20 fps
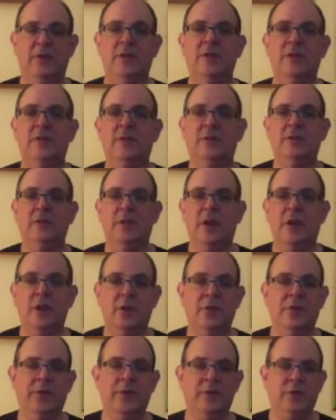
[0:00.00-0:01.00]
He
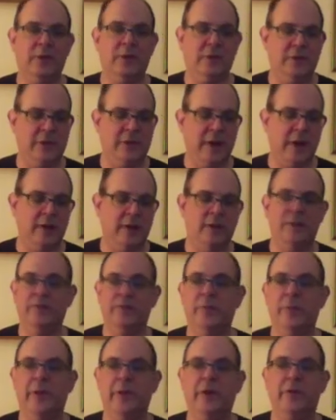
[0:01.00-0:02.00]
tells you exactly
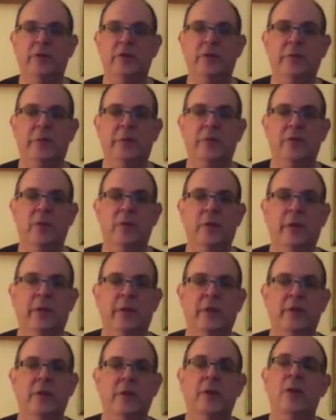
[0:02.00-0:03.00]
for pages
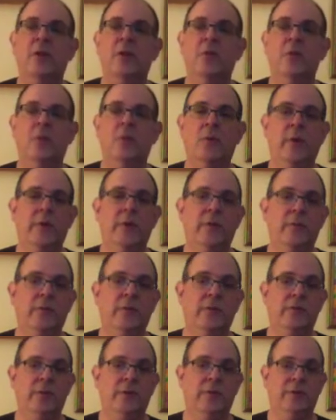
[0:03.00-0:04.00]
beforehand what way to
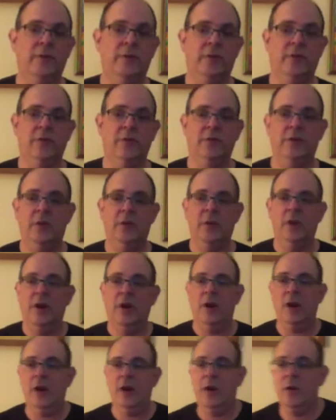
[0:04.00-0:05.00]
move your fingers.
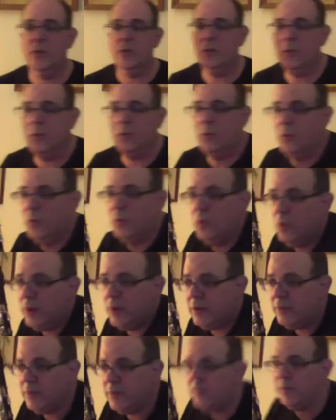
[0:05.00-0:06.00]

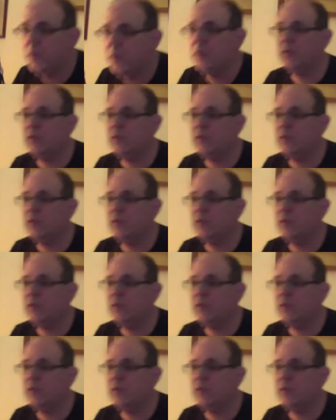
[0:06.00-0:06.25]
One of the first